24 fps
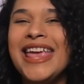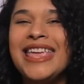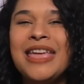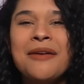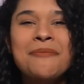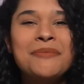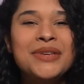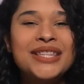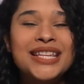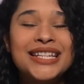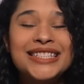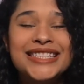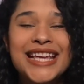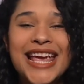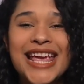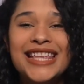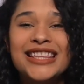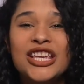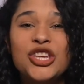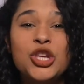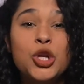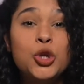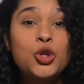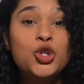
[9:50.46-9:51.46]
can be the day
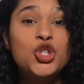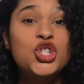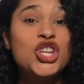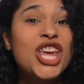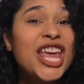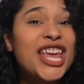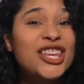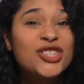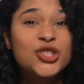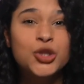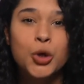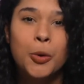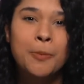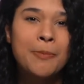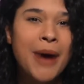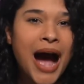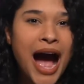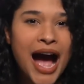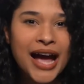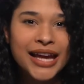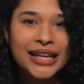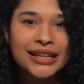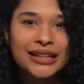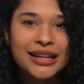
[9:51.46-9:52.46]
that you change your
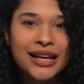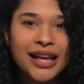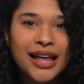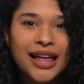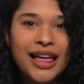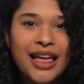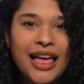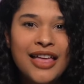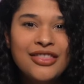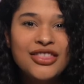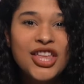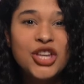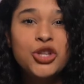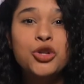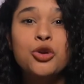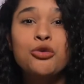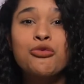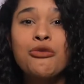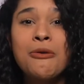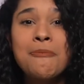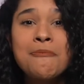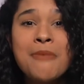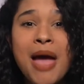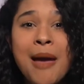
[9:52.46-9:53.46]
mind, that you
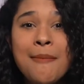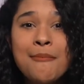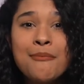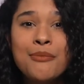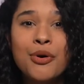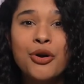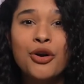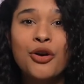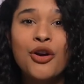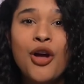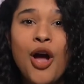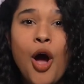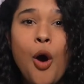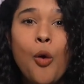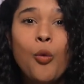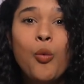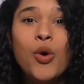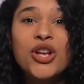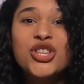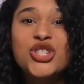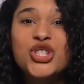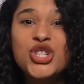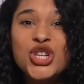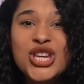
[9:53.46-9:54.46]
remember
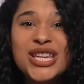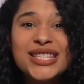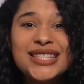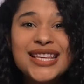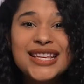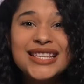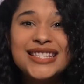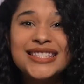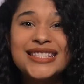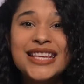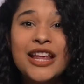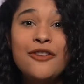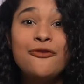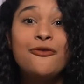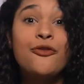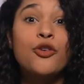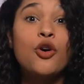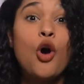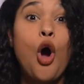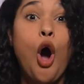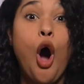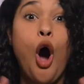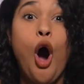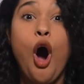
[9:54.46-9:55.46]
what Jesus did
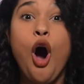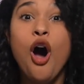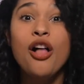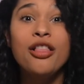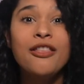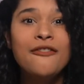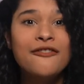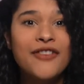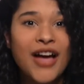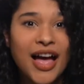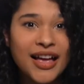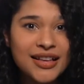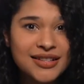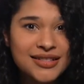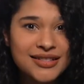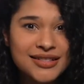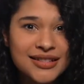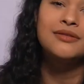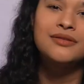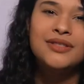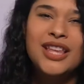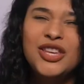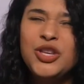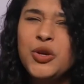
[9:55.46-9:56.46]
for all of us,
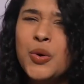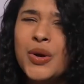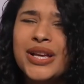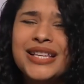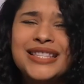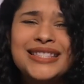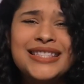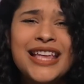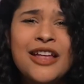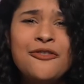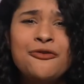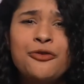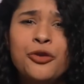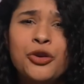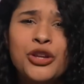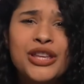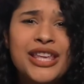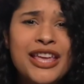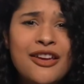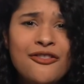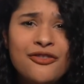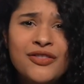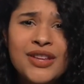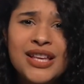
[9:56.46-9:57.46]
that you extend
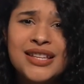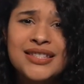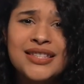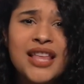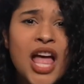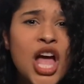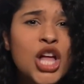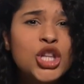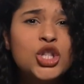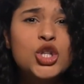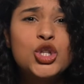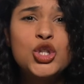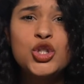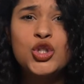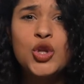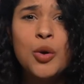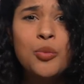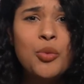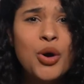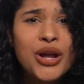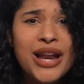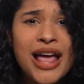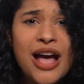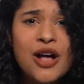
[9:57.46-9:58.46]
forgiveness to
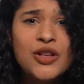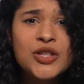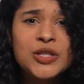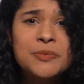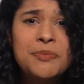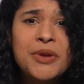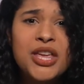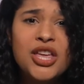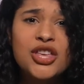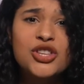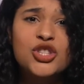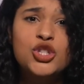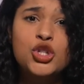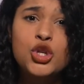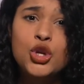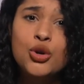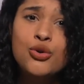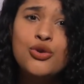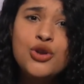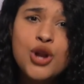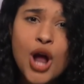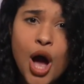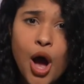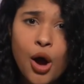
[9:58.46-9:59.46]
someone else because you
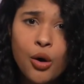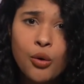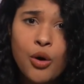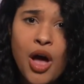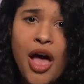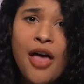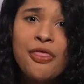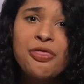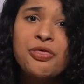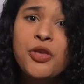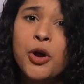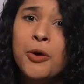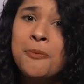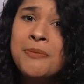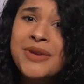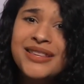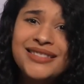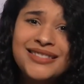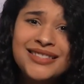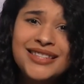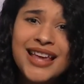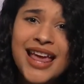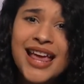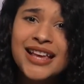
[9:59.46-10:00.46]
know their
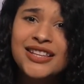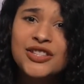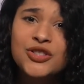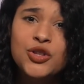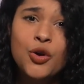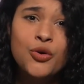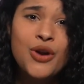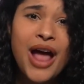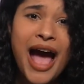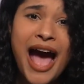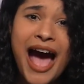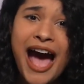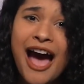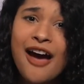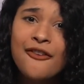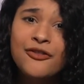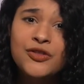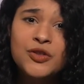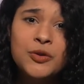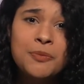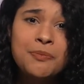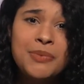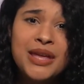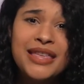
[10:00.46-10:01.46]
mistakes don't have
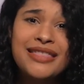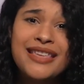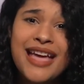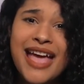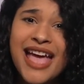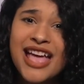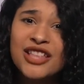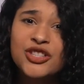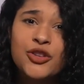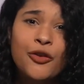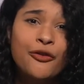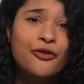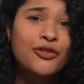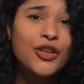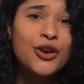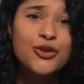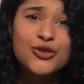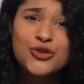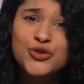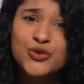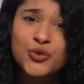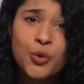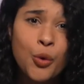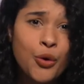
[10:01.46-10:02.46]
to be the end of their
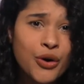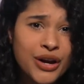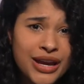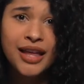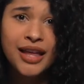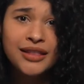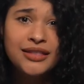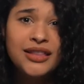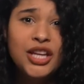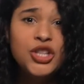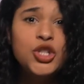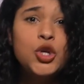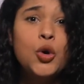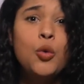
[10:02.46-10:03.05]
story, that you